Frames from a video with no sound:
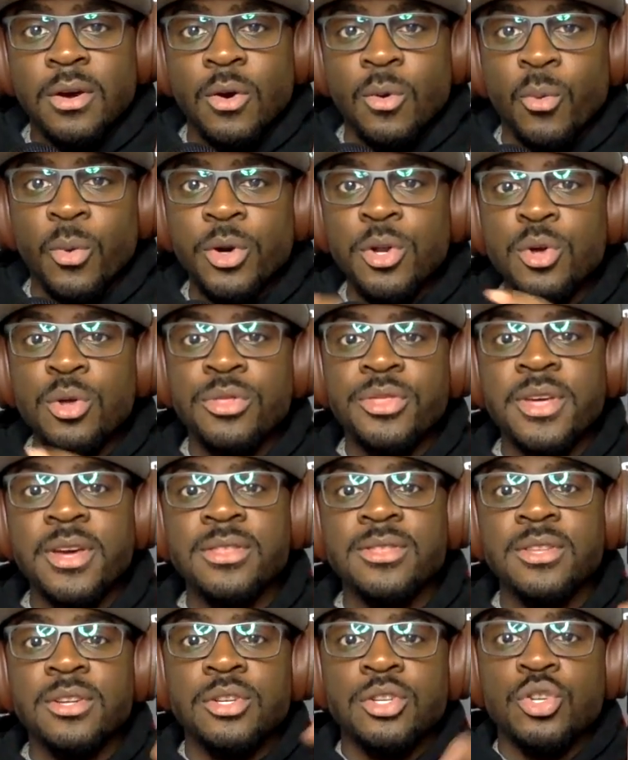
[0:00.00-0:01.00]
what do you
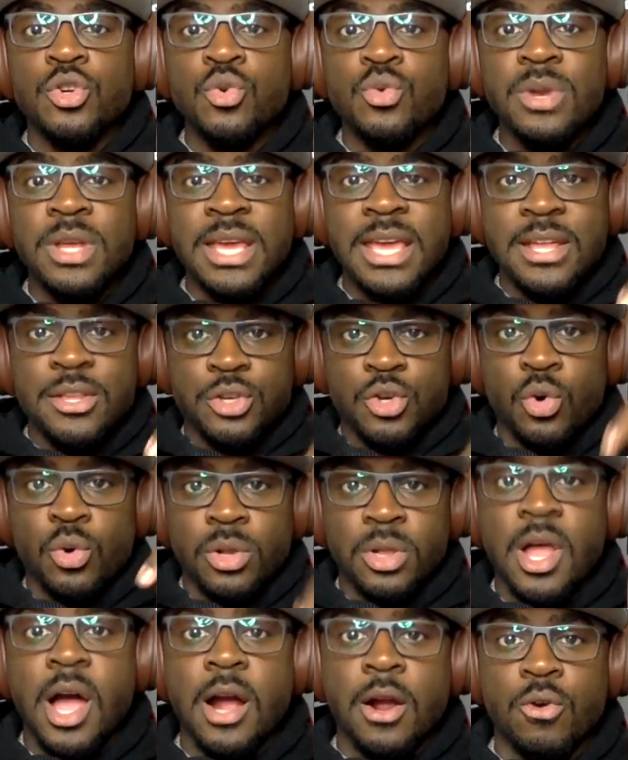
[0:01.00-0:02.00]
think the dude in your
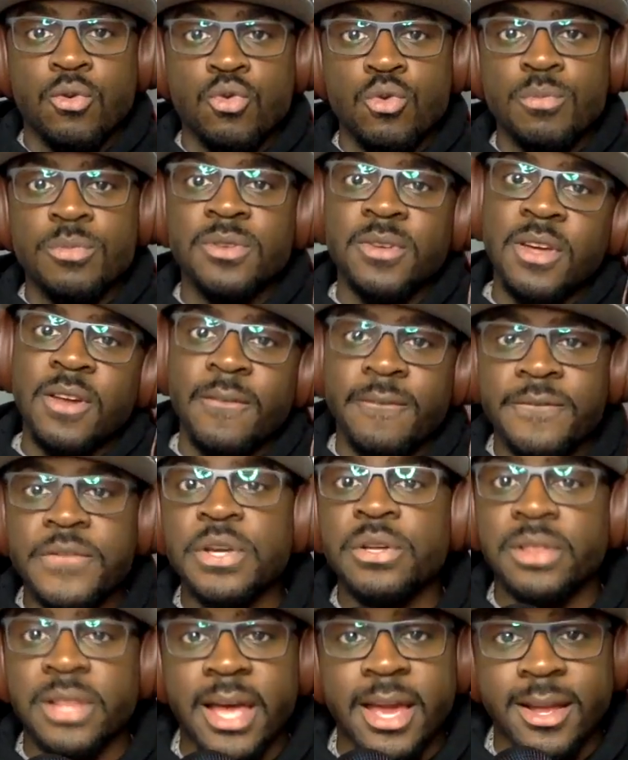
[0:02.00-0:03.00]
locker room is going to
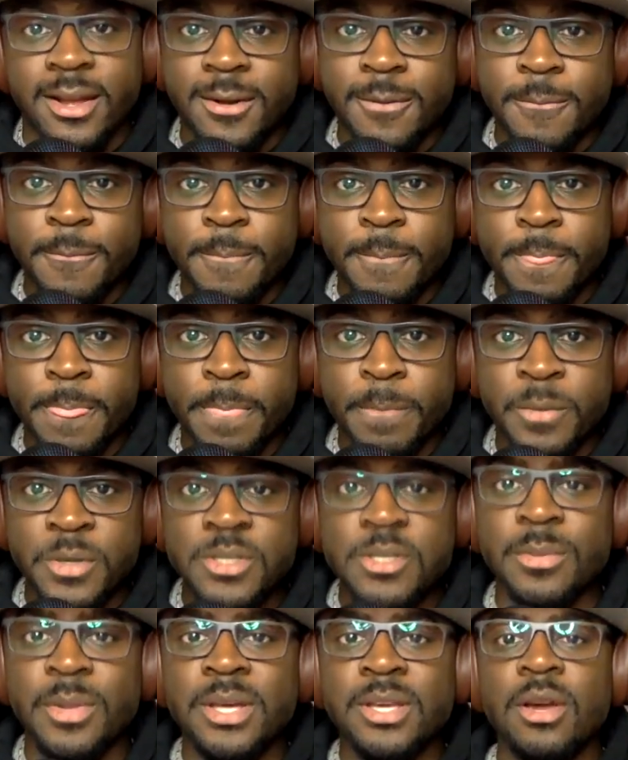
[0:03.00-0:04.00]
feel like?
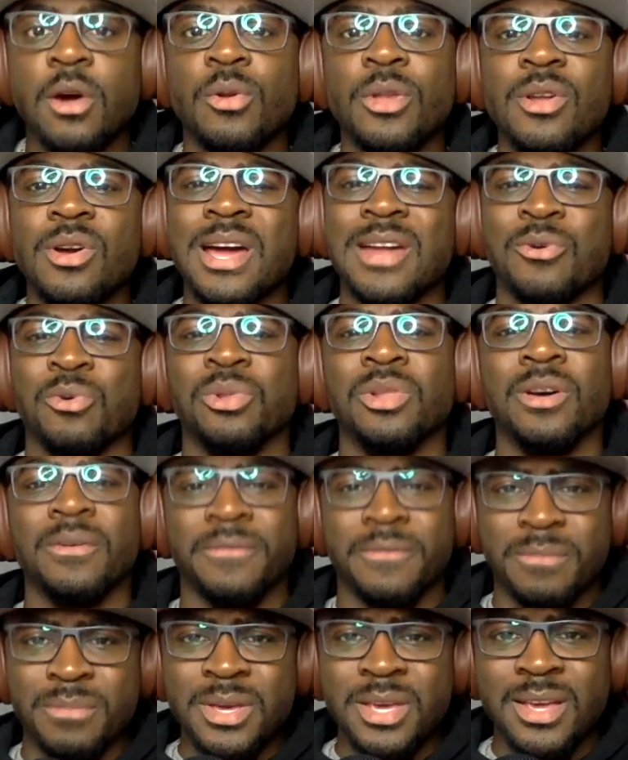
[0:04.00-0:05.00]
He's going to be like, yo, they don't got no love
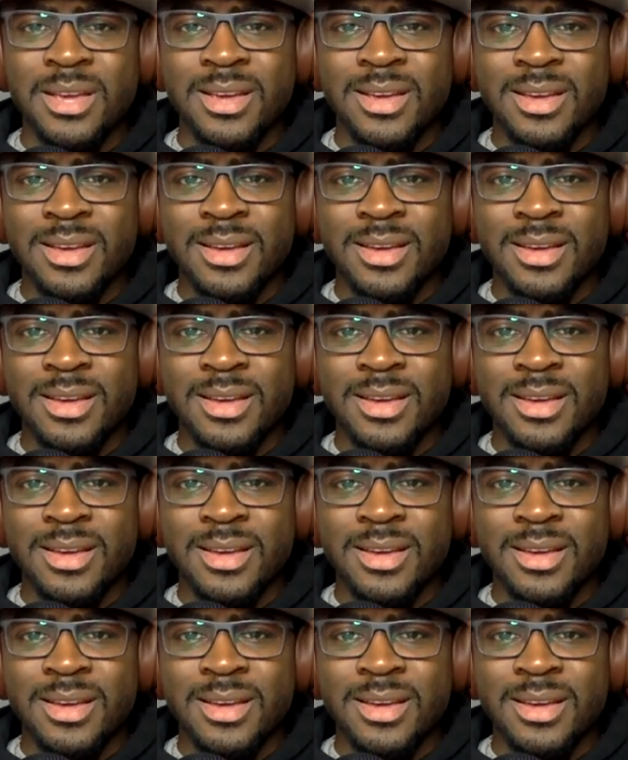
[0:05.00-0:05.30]
for me.